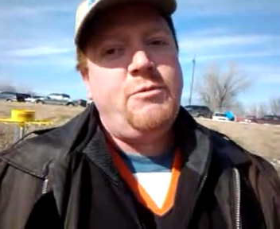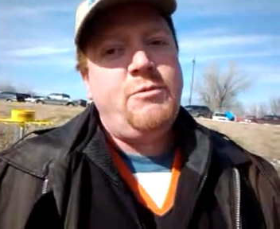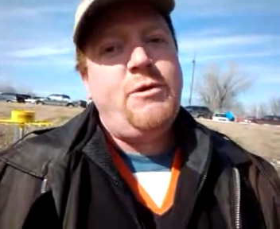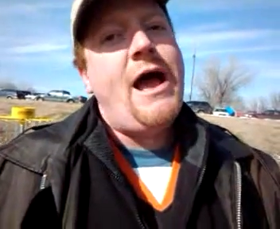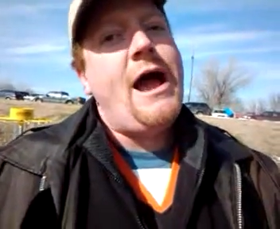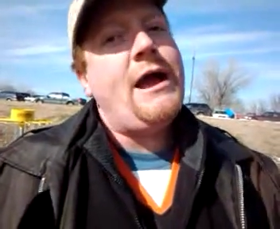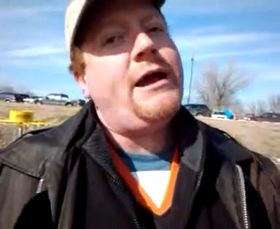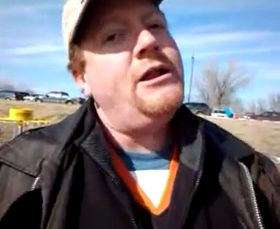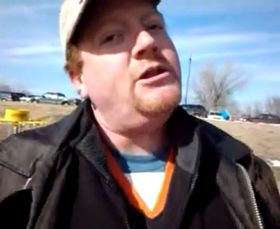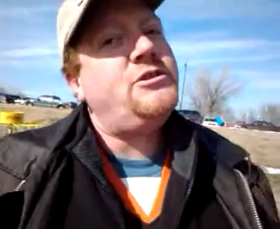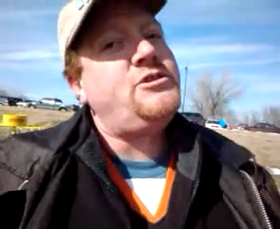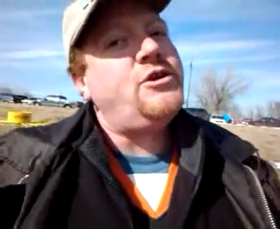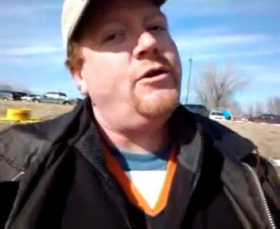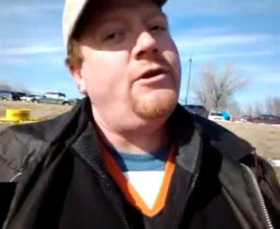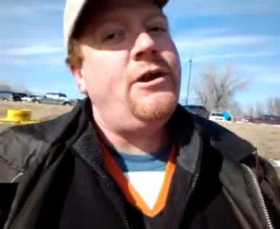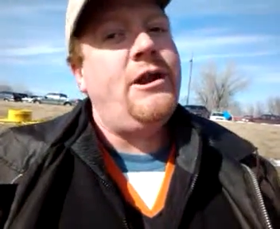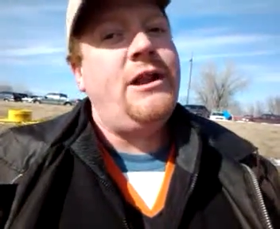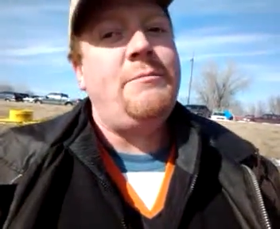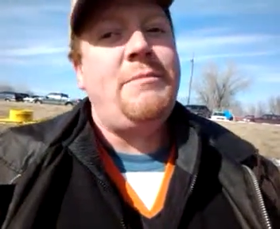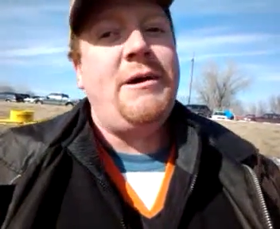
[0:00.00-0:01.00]
We're sure. not going to
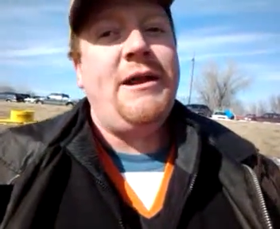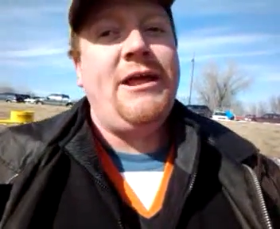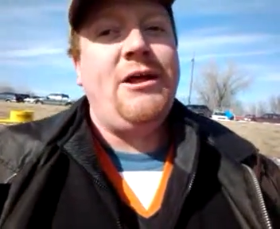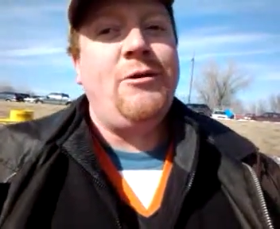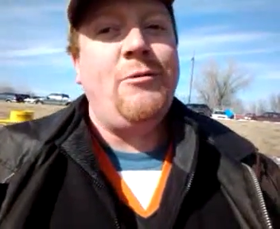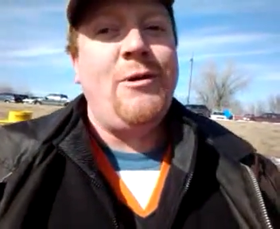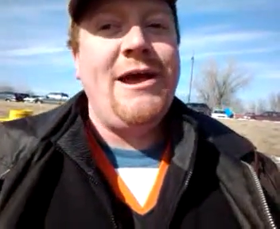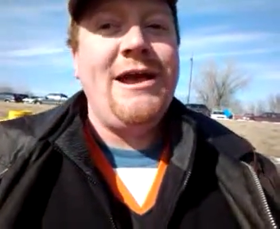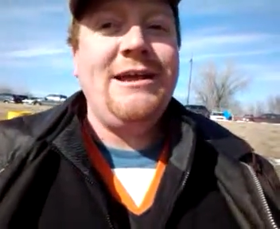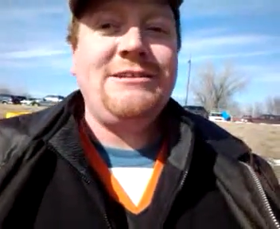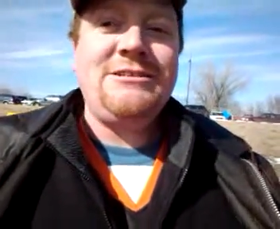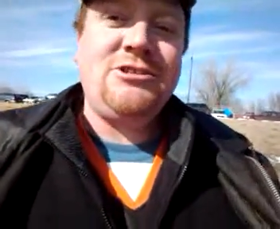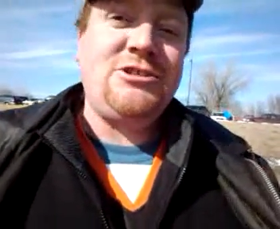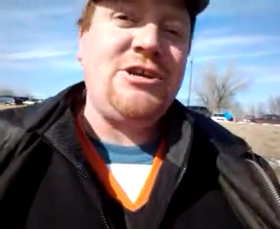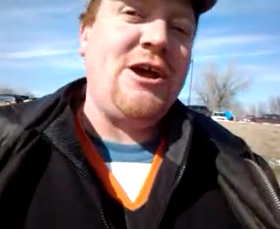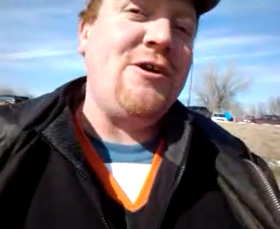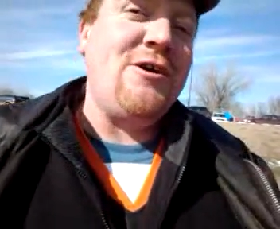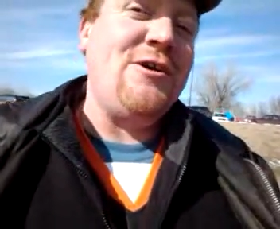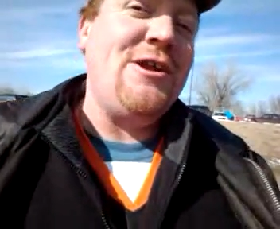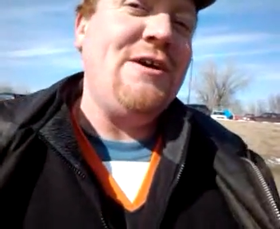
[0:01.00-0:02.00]
turn anybody away. It's
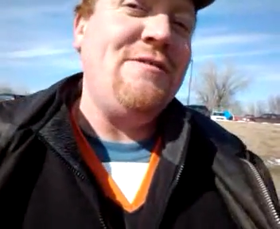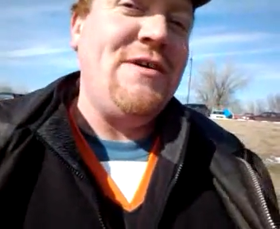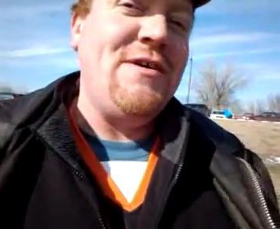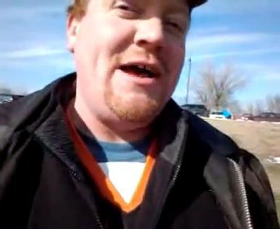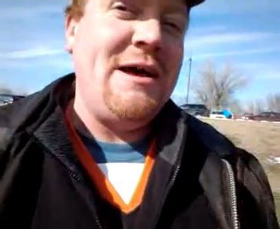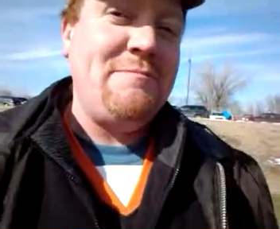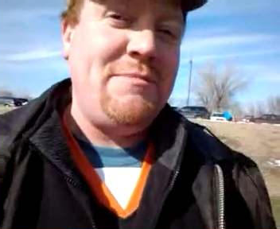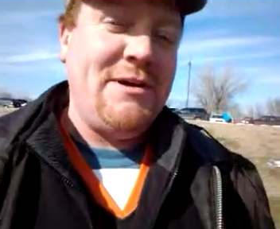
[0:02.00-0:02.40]
sure. a charity event.